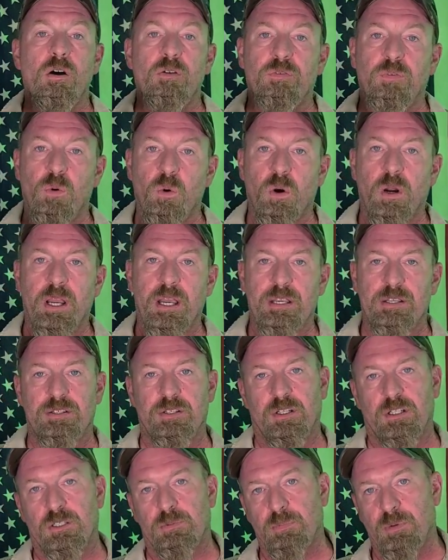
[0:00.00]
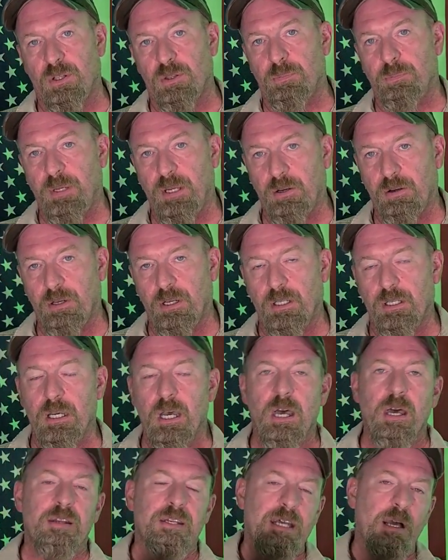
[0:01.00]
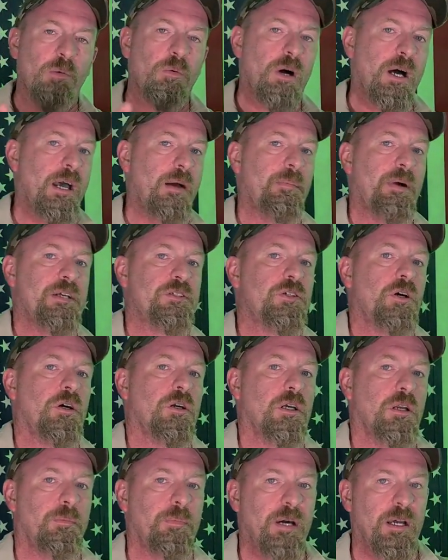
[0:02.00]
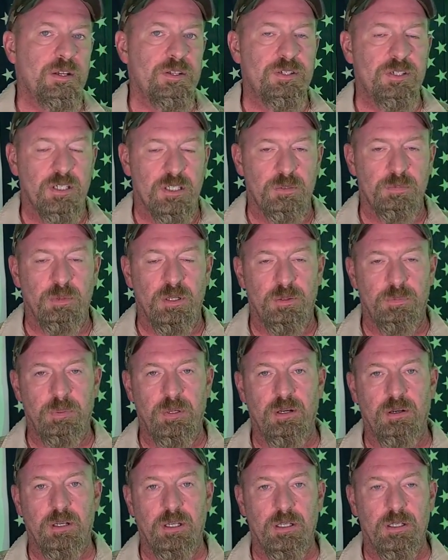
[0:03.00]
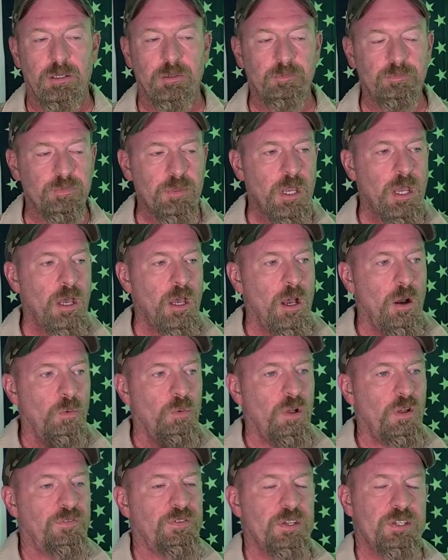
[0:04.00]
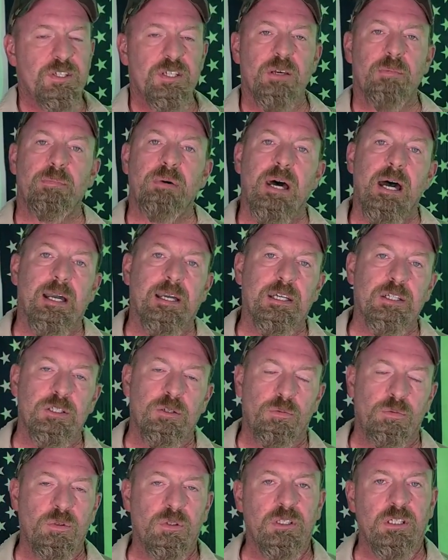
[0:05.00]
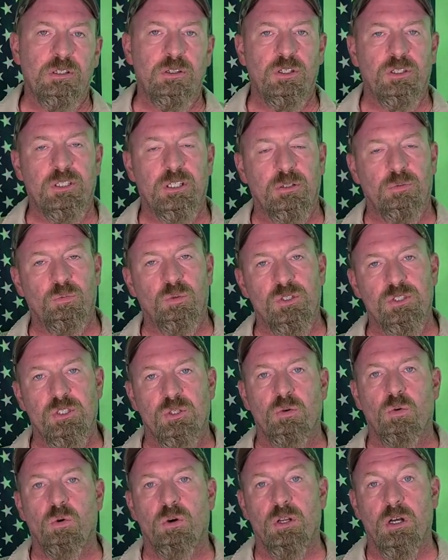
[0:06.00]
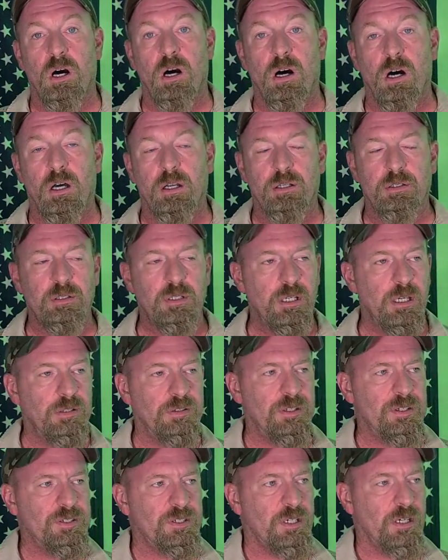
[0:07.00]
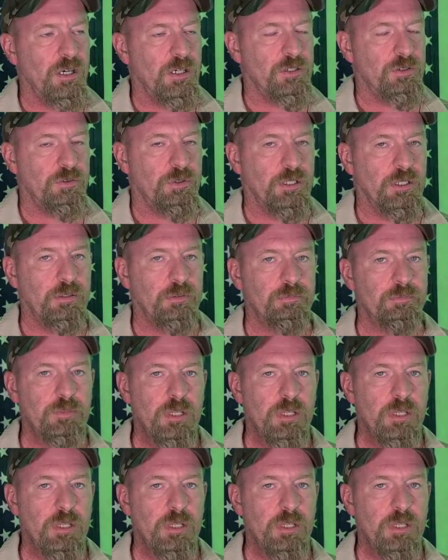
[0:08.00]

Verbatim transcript: for a six month period. Now, why am I talking about a six month period? Well, if you sit back and you really look at what's going on in this country,